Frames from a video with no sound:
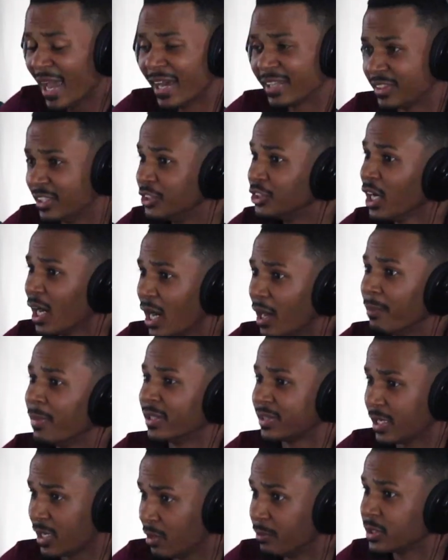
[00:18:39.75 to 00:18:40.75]
at the job,
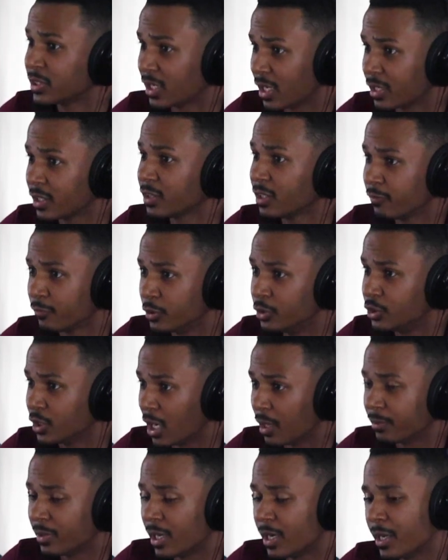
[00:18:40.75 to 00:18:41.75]
at the Amazon delivery
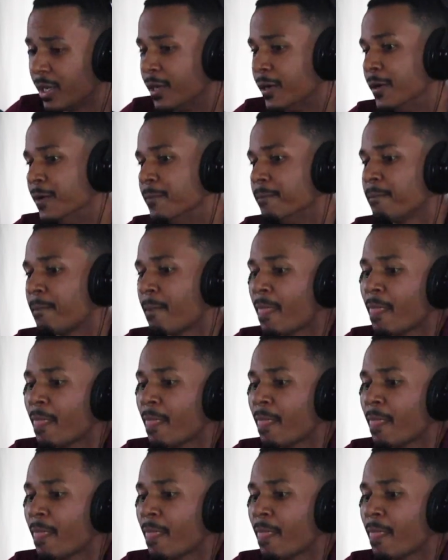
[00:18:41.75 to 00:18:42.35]
job that I had.